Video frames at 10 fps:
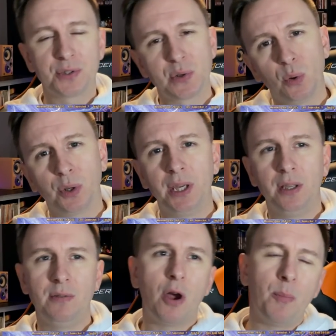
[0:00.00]

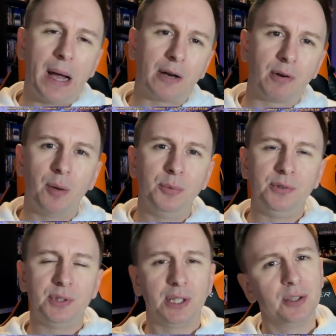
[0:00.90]
talking, no background
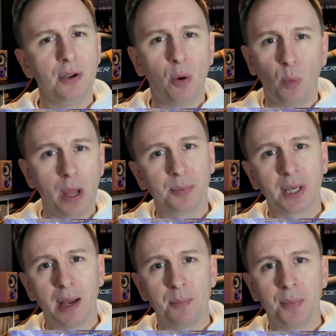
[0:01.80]
music and no
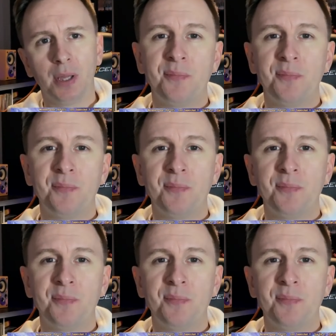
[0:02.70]
webcam.